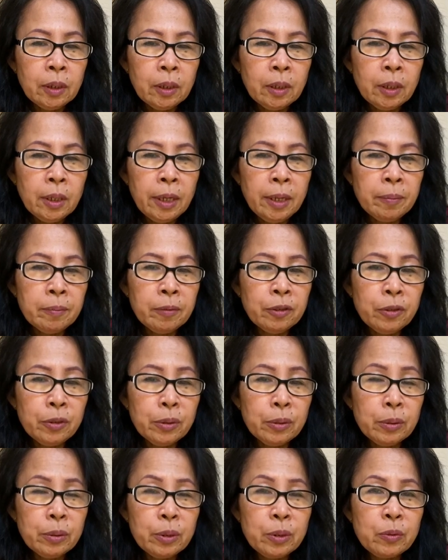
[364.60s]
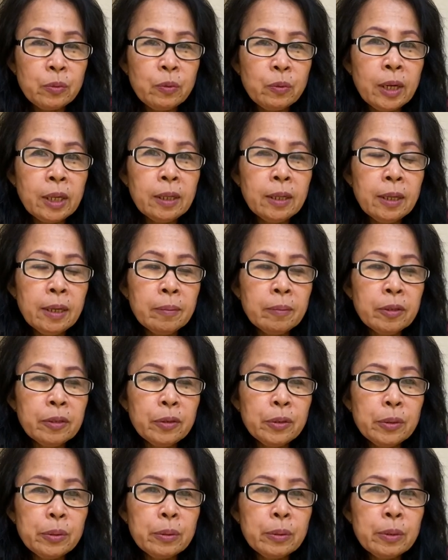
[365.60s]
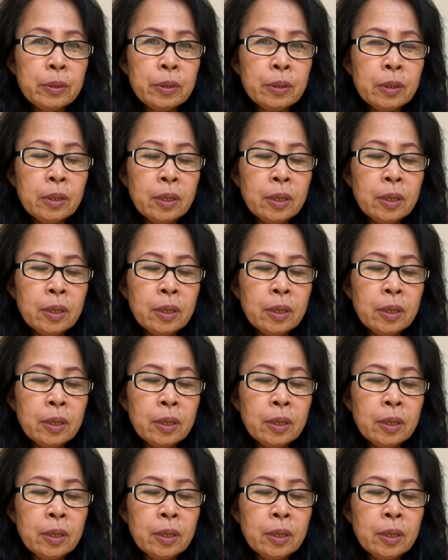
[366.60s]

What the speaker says: lemon juice, 1 lemon juice,